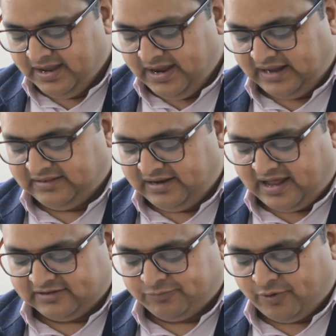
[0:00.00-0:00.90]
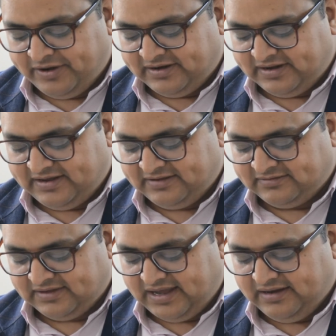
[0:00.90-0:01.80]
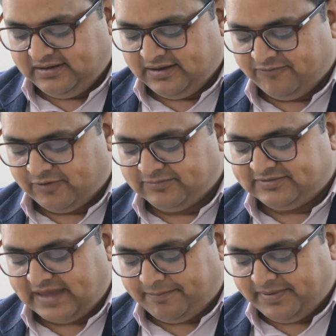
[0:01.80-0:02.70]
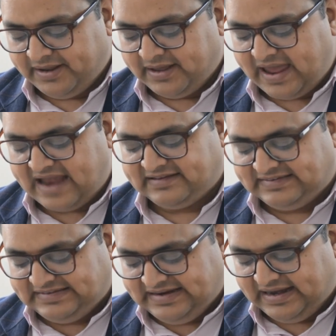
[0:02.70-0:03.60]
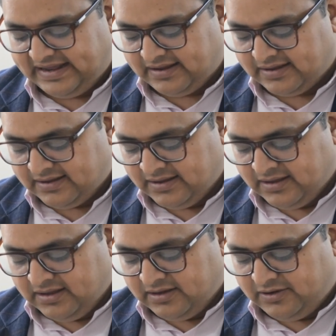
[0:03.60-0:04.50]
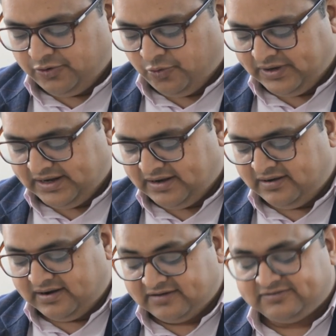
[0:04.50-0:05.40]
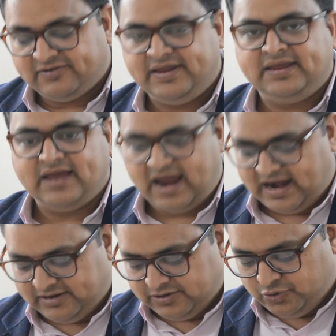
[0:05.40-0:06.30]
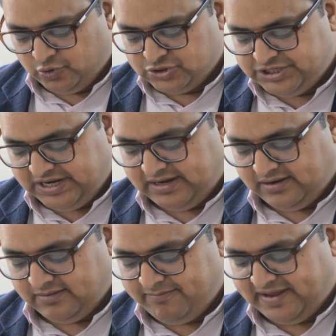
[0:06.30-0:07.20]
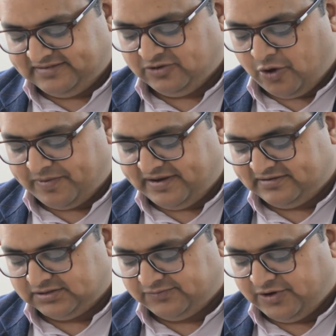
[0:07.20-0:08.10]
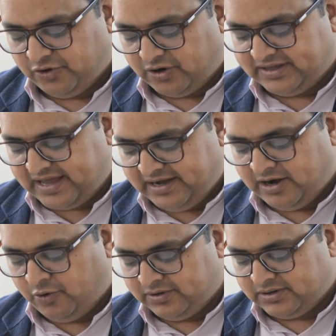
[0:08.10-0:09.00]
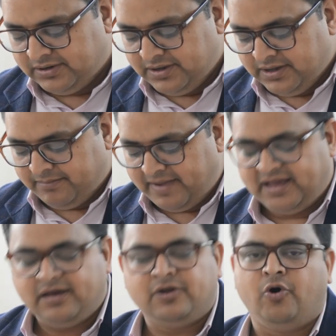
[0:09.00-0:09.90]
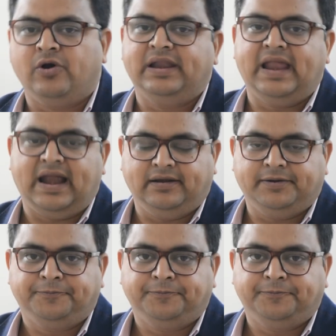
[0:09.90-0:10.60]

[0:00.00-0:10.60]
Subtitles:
And the last point is income from sapling and seedling grown in a nursery at Cochin, basic operations were not carried out by her on land.